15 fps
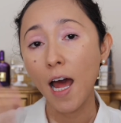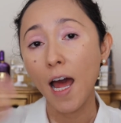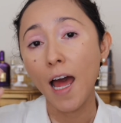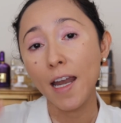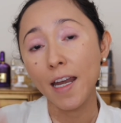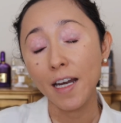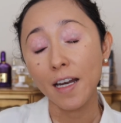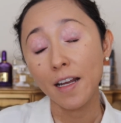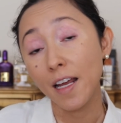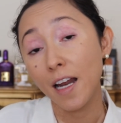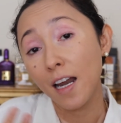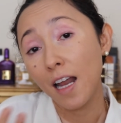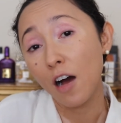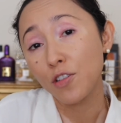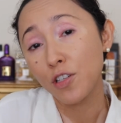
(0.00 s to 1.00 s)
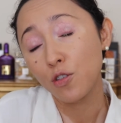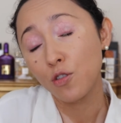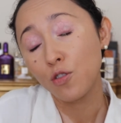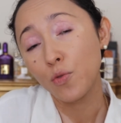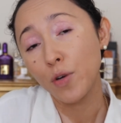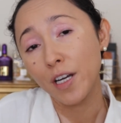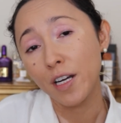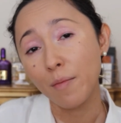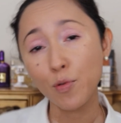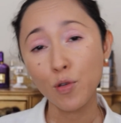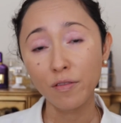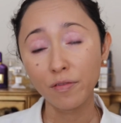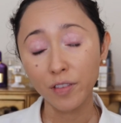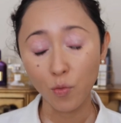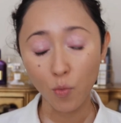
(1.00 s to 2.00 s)
and it allows it to do it in a
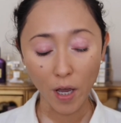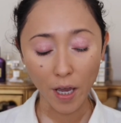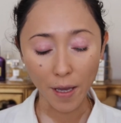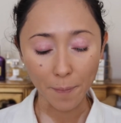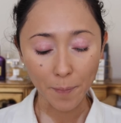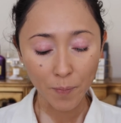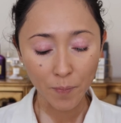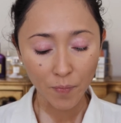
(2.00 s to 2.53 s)
beautifully way.